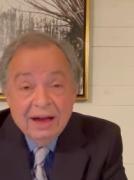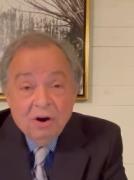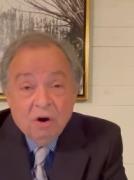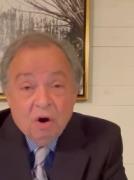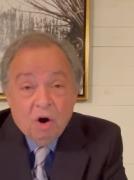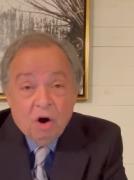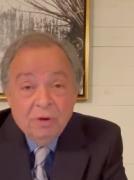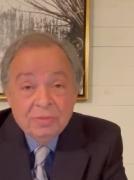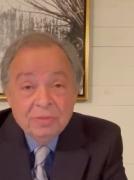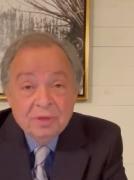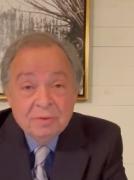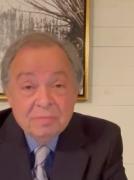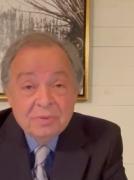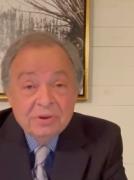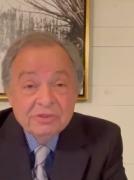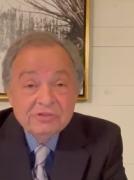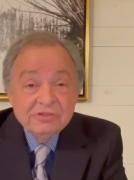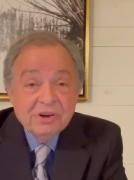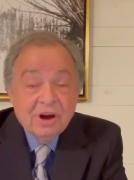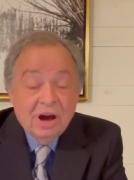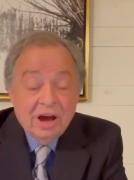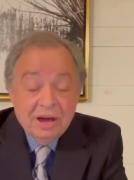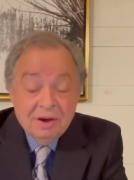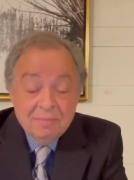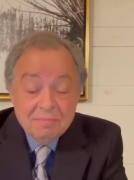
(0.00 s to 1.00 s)
on the
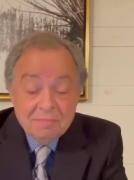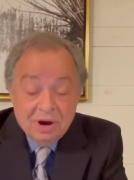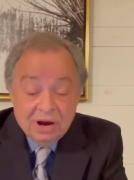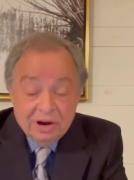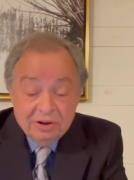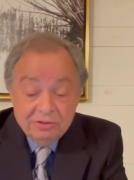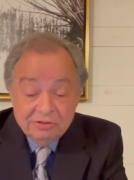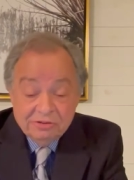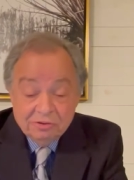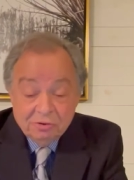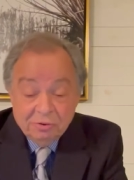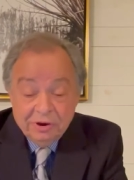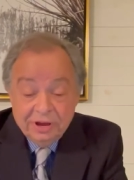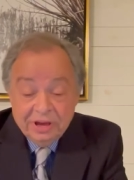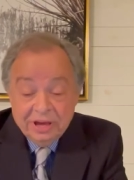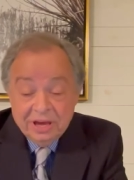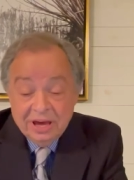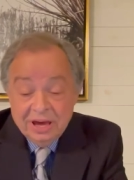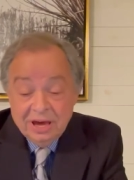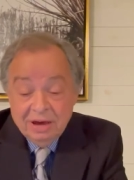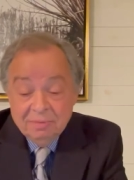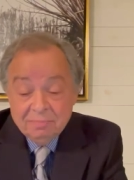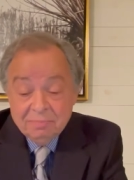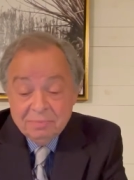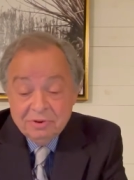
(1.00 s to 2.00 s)
Messiah Montessori
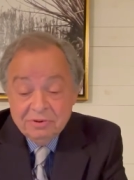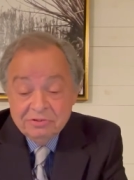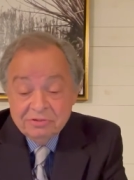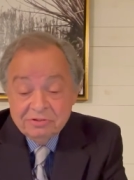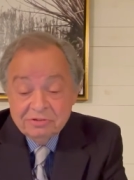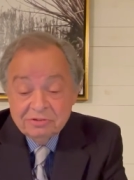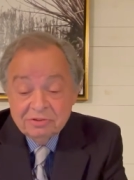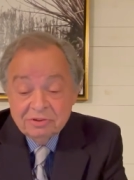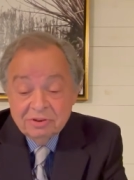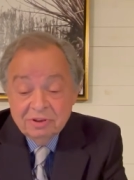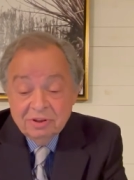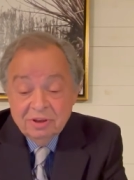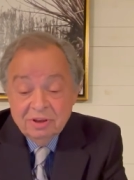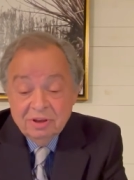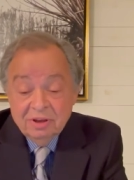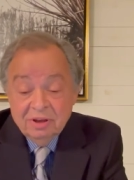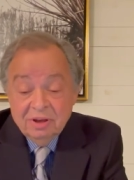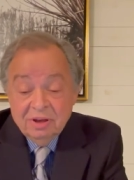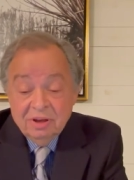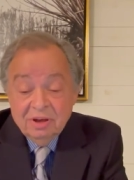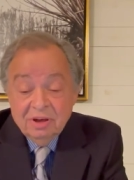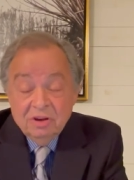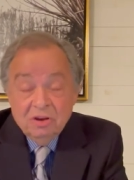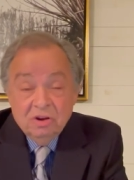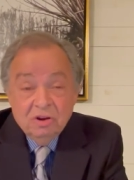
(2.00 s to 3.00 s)
campus.
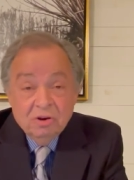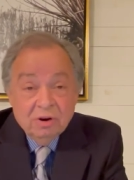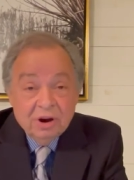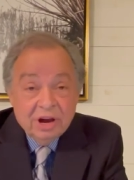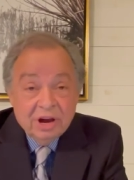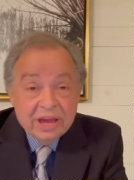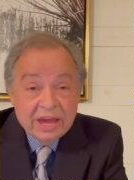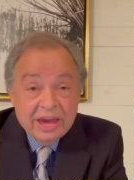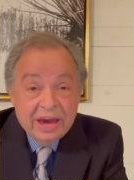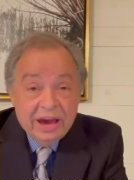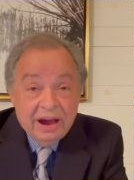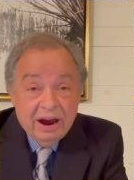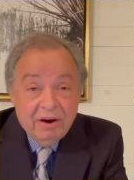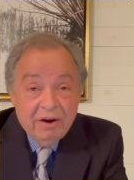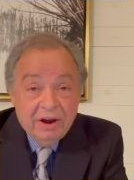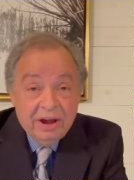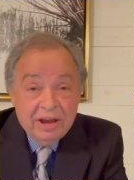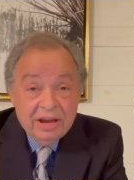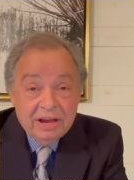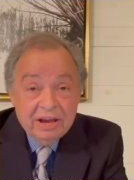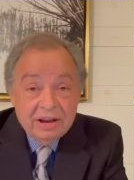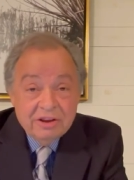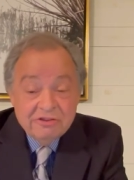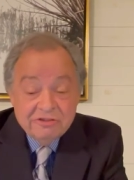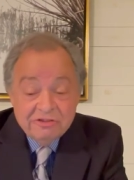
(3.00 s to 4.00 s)
You're a
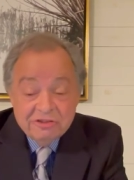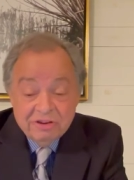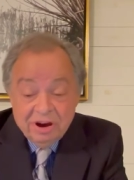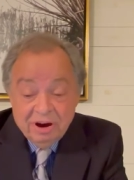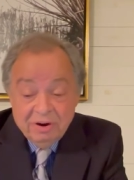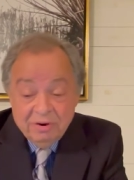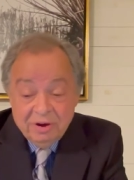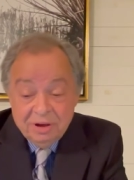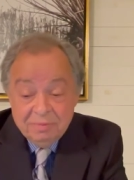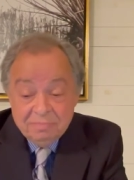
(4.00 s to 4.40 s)
caring and a sharing